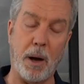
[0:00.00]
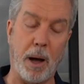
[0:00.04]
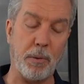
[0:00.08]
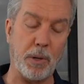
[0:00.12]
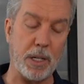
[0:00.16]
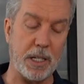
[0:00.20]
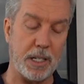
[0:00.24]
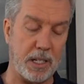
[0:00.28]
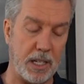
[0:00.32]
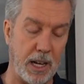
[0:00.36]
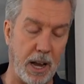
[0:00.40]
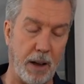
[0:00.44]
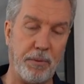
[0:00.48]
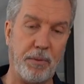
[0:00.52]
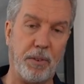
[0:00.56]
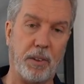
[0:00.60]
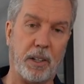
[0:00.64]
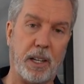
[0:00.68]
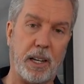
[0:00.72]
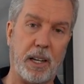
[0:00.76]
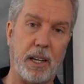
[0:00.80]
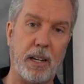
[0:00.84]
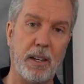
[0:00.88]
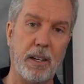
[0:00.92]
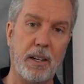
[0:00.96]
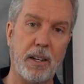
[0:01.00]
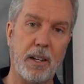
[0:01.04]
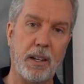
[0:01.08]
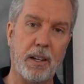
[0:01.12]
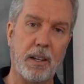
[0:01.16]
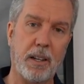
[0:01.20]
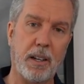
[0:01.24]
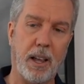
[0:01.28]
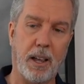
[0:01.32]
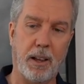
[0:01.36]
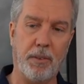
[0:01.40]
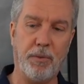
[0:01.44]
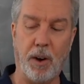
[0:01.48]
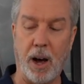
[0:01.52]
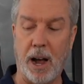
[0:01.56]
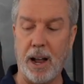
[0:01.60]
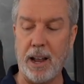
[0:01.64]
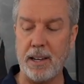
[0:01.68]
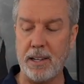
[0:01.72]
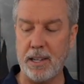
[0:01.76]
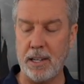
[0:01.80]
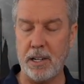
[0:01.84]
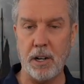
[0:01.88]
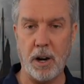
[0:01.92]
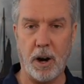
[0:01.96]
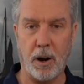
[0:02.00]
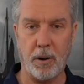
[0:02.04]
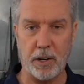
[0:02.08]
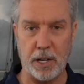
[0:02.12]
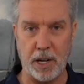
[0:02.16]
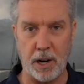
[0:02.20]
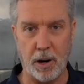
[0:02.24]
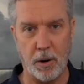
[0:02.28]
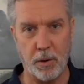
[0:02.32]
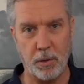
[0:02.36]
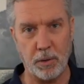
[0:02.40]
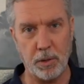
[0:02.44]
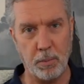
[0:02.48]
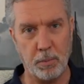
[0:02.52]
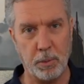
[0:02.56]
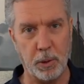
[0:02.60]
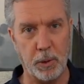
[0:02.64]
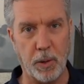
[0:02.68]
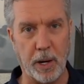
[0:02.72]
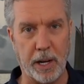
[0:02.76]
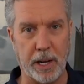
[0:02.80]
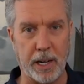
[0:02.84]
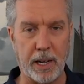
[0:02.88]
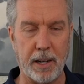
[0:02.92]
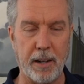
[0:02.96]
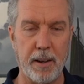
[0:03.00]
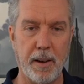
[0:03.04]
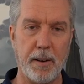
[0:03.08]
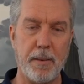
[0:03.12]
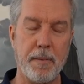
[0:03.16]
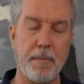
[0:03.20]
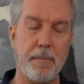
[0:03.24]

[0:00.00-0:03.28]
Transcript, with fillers: I would definitely, if I didn't already own the Bluetti